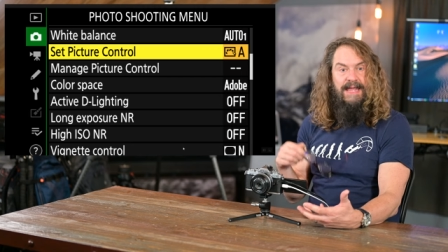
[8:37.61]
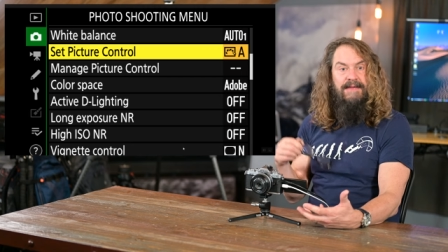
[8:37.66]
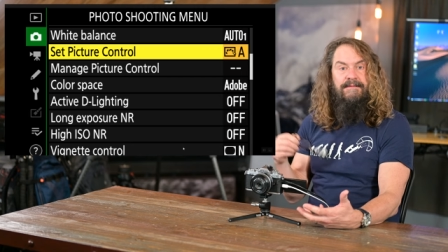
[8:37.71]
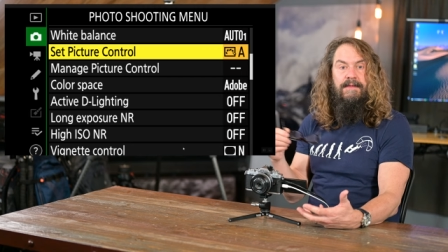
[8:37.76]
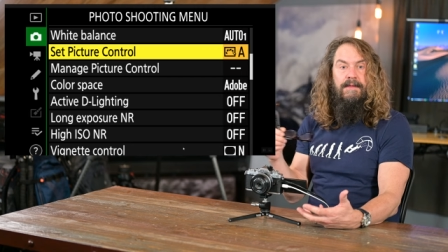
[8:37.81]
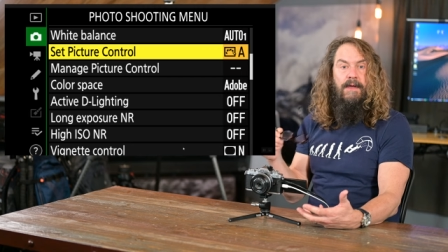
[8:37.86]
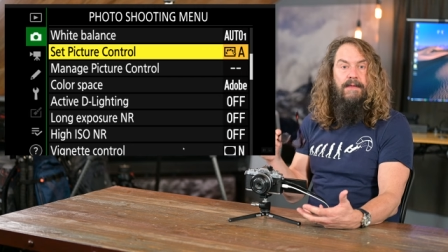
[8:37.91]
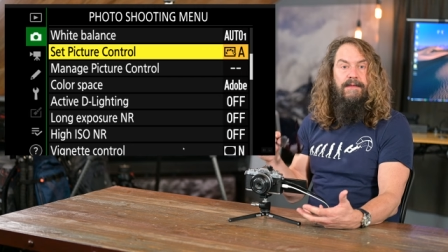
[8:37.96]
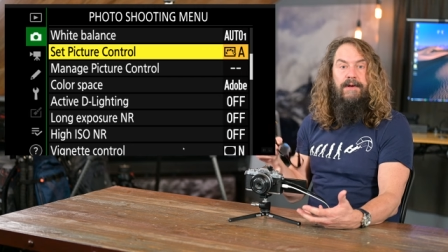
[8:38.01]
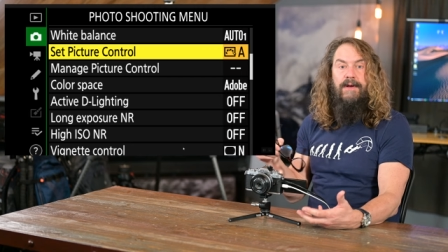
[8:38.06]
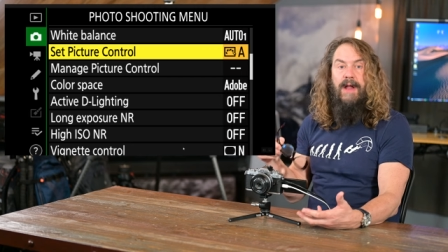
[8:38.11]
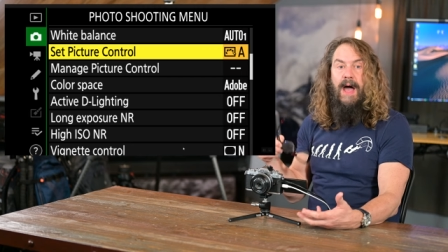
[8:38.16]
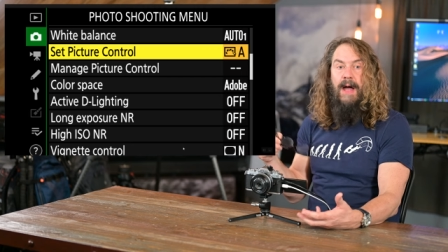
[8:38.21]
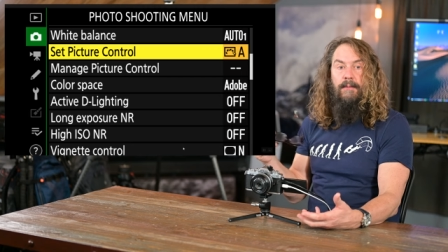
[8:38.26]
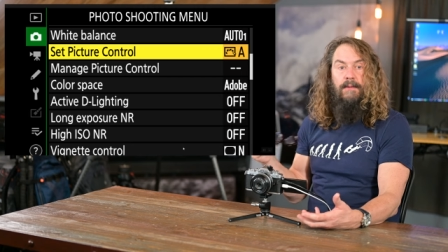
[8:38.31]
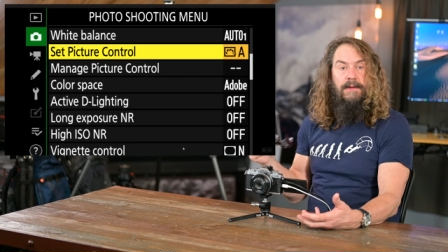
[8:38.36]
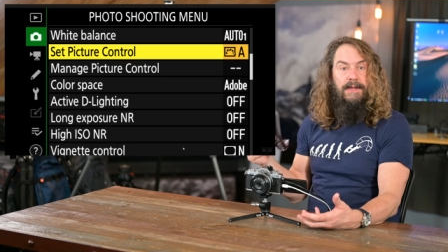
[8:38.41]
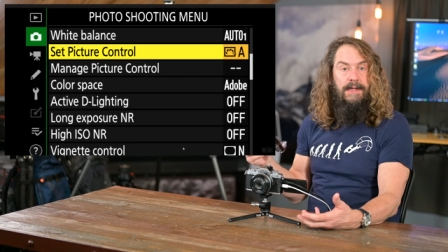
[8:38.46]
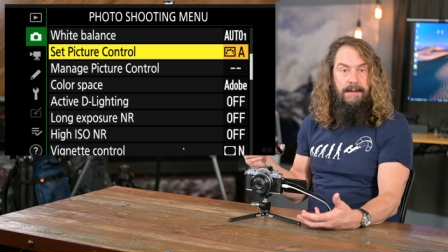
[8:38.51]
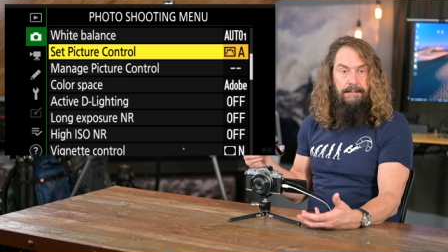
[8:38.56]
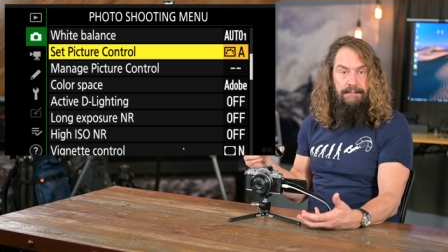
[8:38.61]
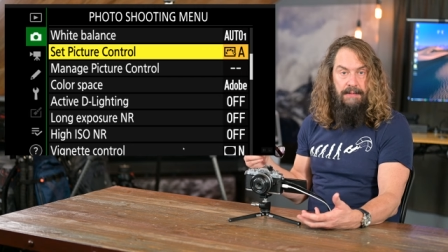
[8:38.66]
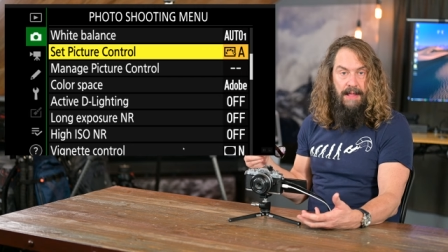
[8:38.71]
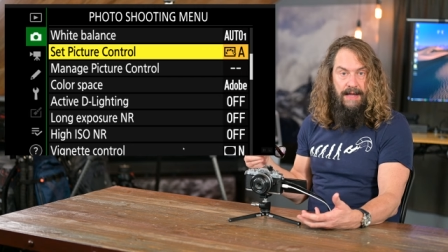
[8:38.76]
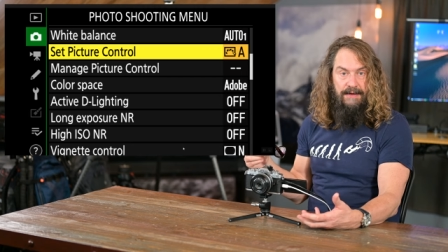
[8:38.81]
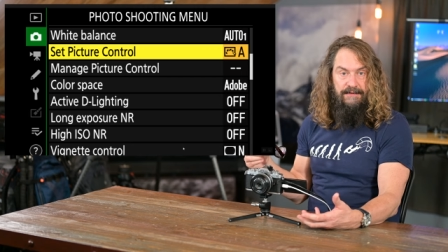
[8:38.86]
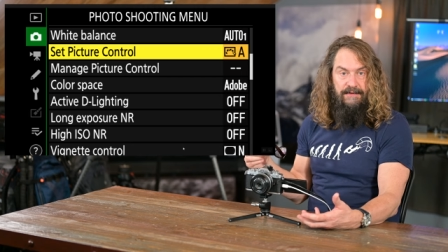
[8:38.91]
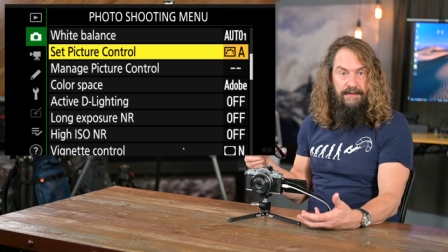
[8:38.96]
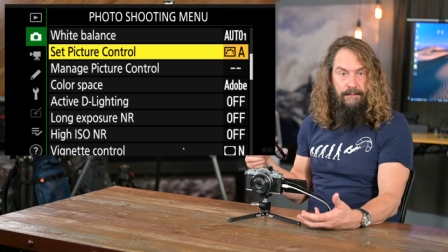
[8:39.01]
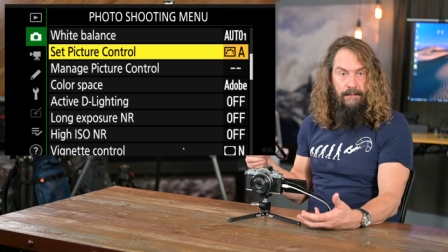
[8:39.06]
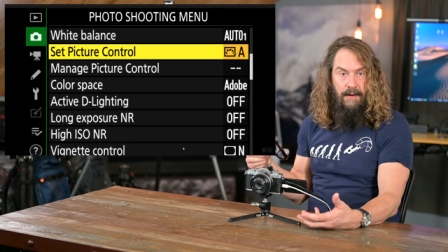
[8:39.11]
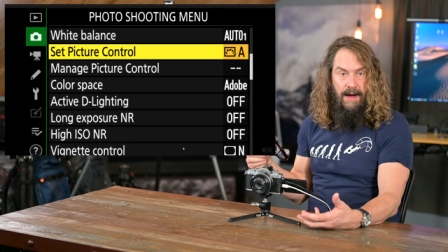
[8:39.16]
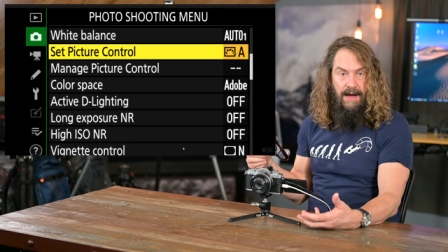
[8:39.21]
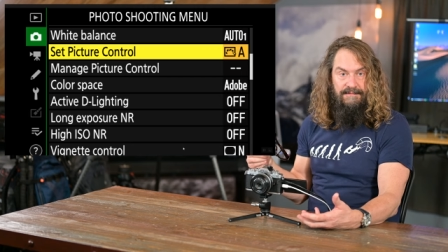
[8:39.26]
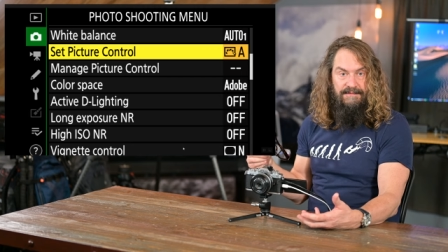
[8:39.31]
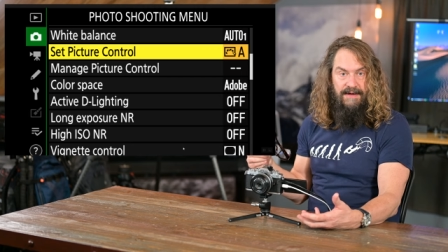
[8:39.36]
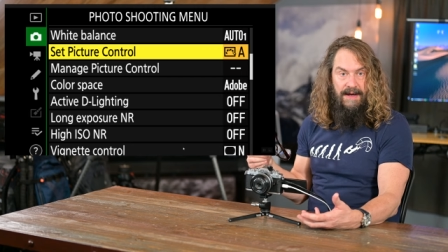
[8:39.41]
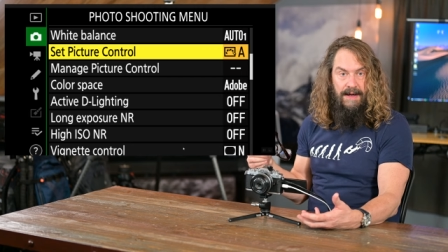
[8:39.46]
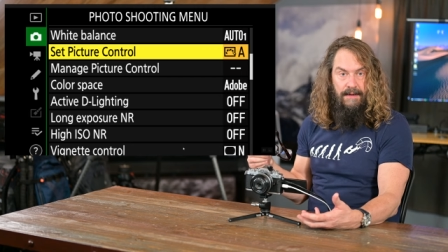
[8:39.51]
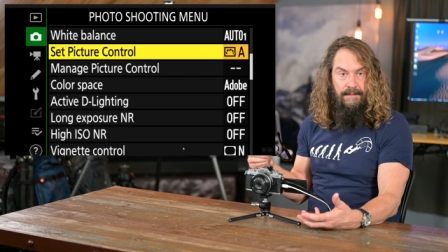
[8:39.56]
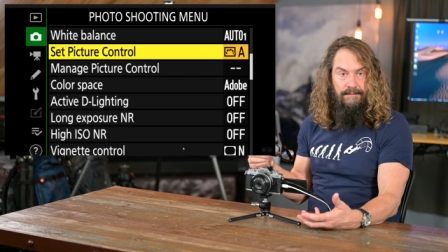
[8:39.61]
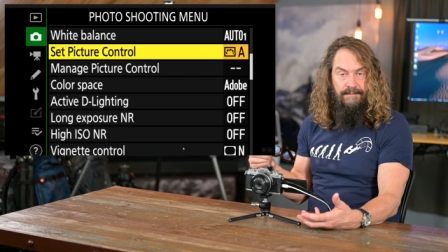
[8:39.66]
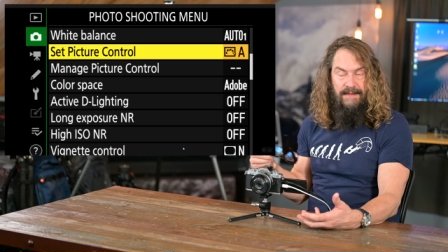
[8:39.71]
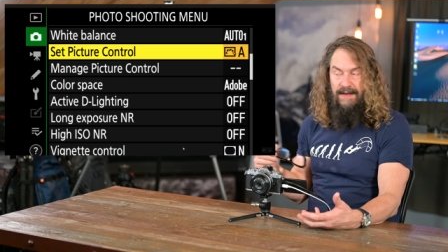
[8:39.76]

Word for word: even though they're not really applied to the raw file.